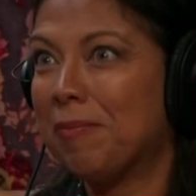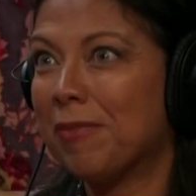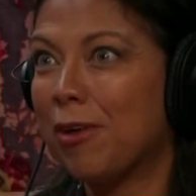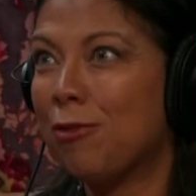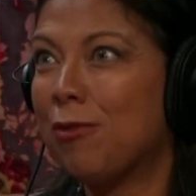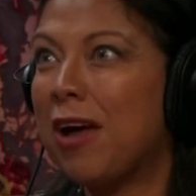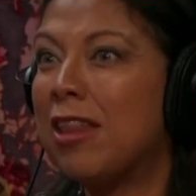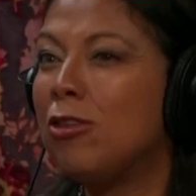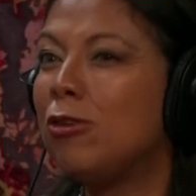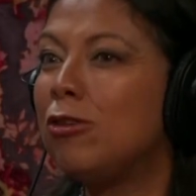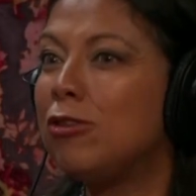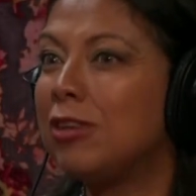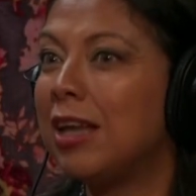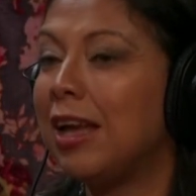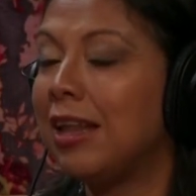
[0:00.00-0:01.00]
of
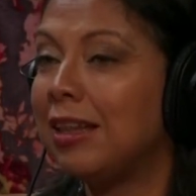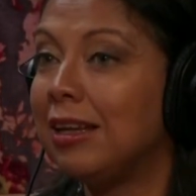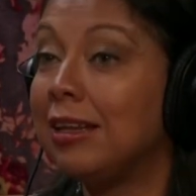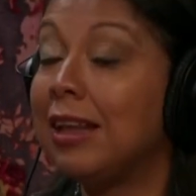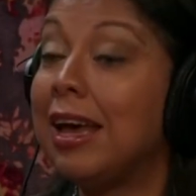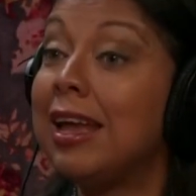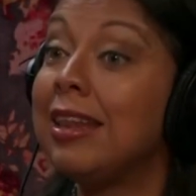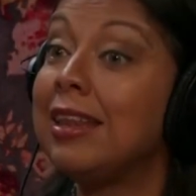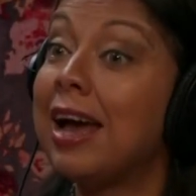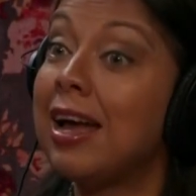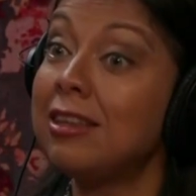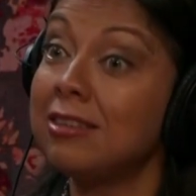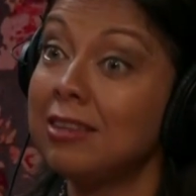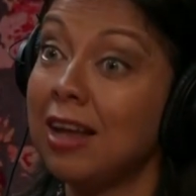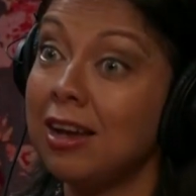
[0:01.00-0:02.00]
understanding. And
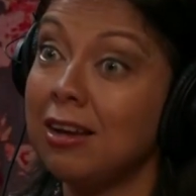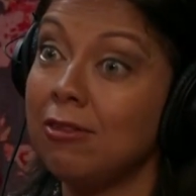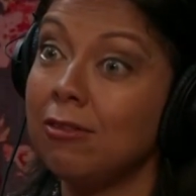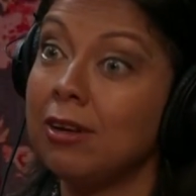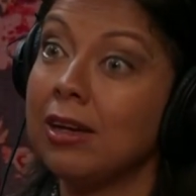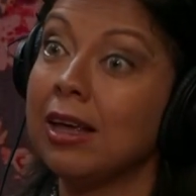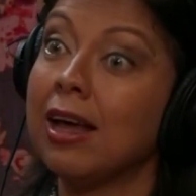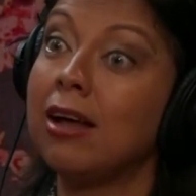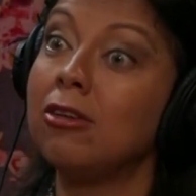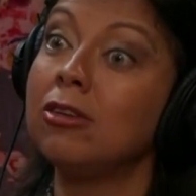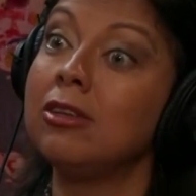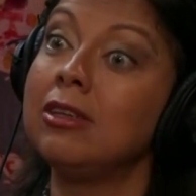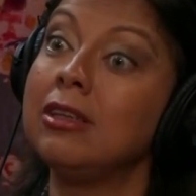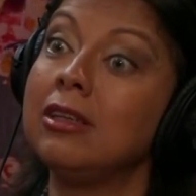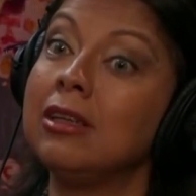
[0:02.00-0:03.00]
that's not even
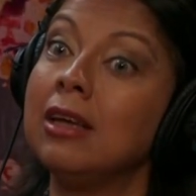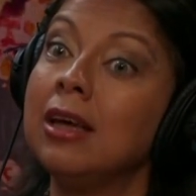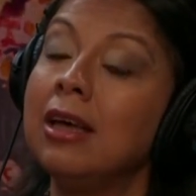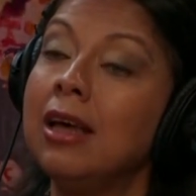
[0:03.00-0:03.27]
counting